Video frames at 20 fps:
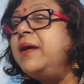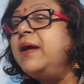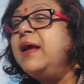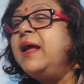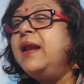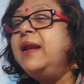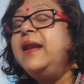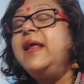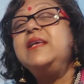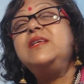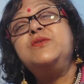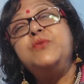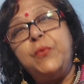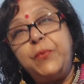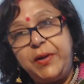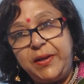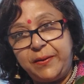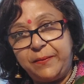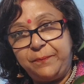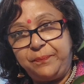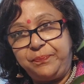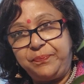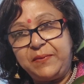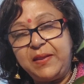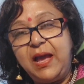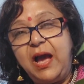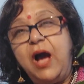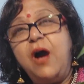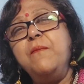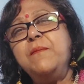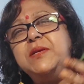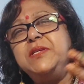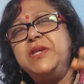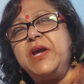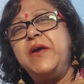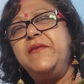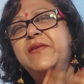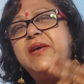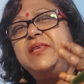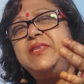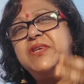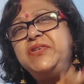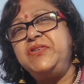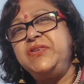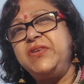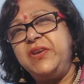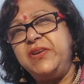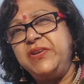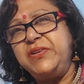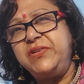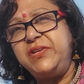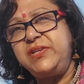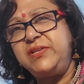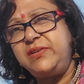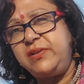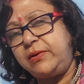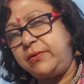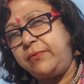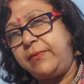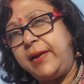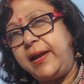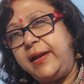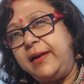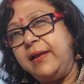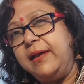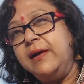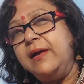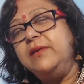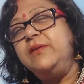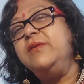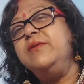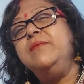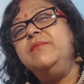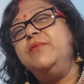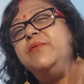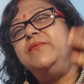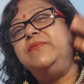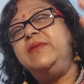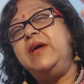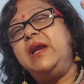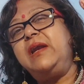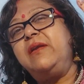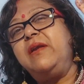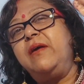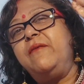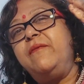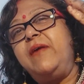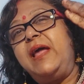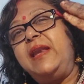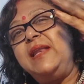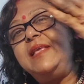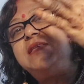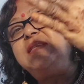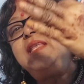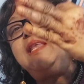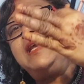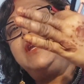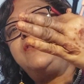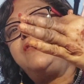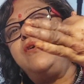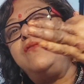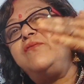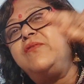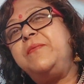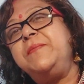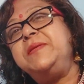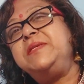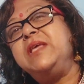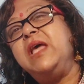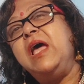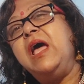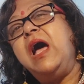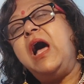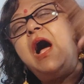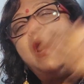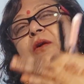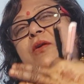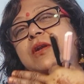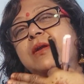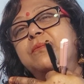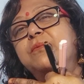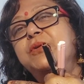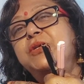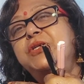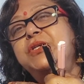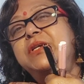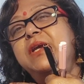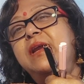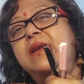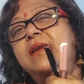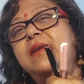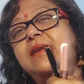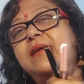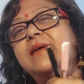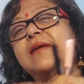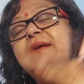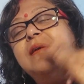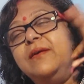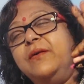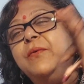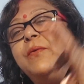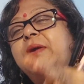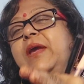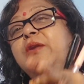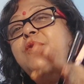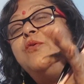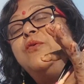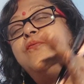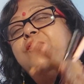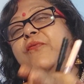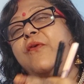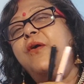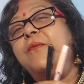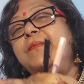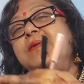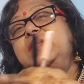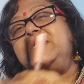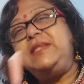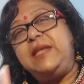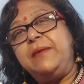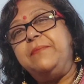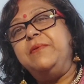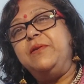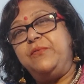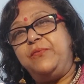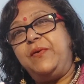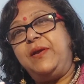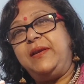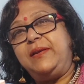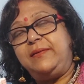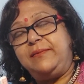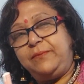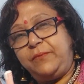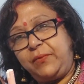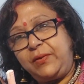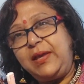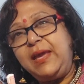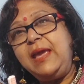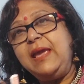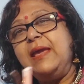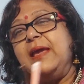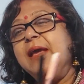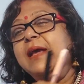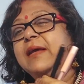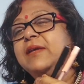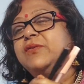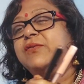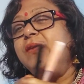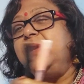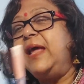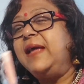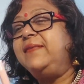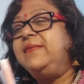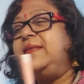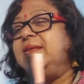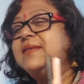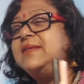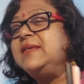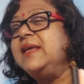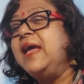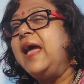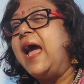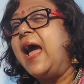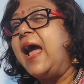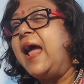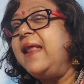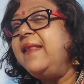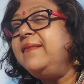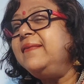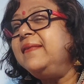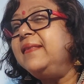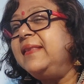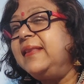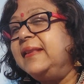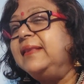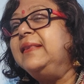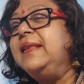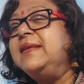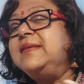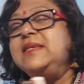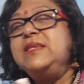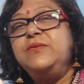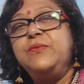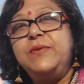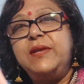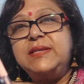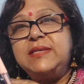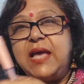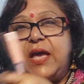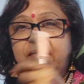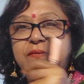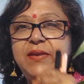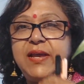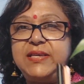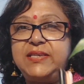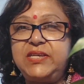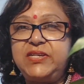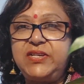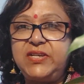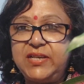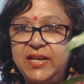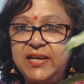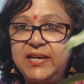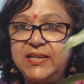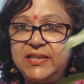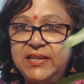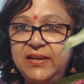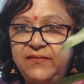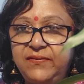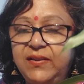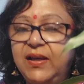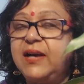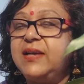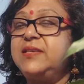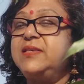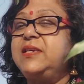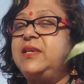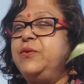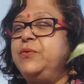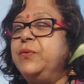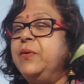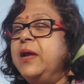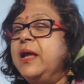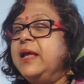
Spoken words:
Like sodium. How much ionization energy is required to remove that valence electron from its outermost shell? okay, to form a stable one. Okay, so like this, and this is known as ionization energy if they ask you.